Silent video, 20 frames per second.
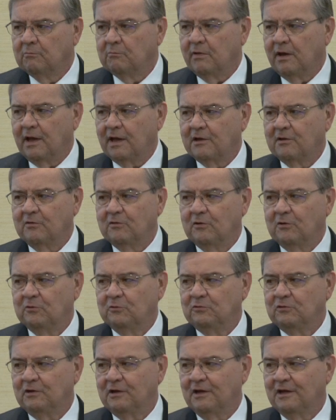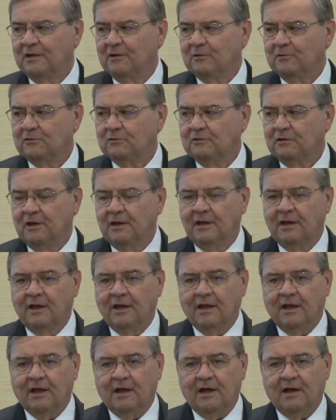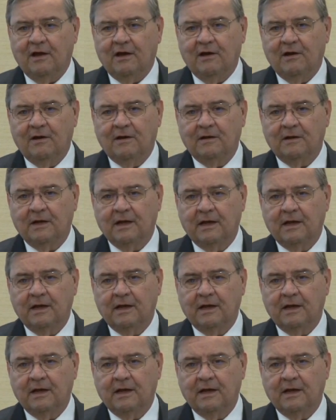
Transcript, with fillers: back in those days. Uh,